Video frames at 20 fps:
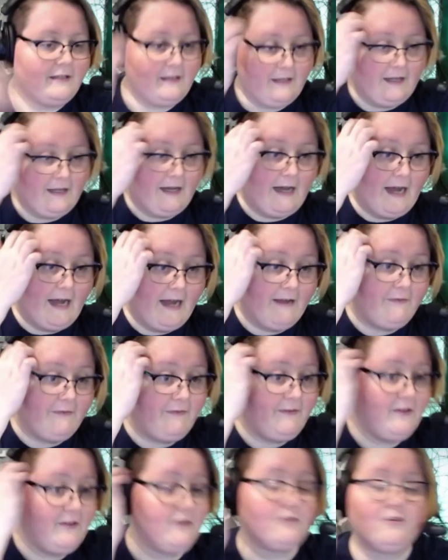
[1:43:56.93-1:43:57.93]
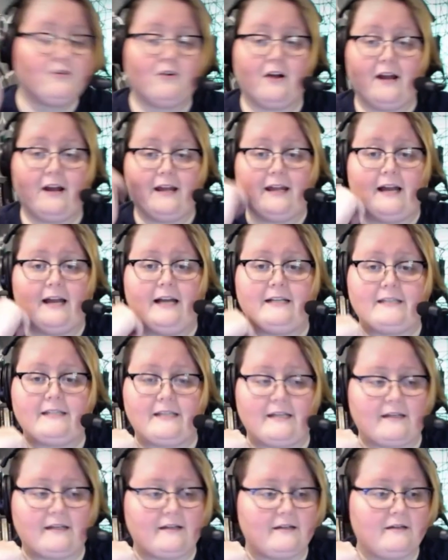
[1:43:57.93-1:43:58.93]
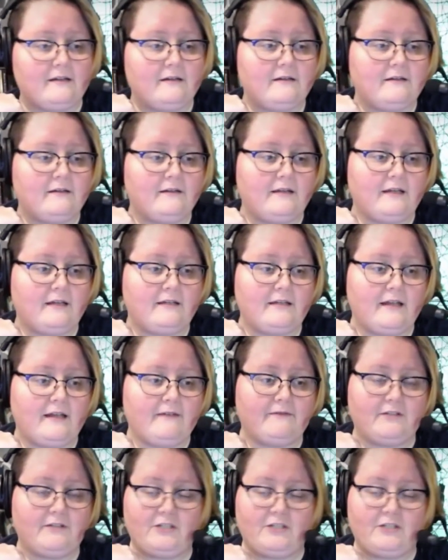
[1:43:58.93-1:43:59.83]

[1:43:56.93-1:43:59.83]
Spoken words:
I feel Crying Isaac that David just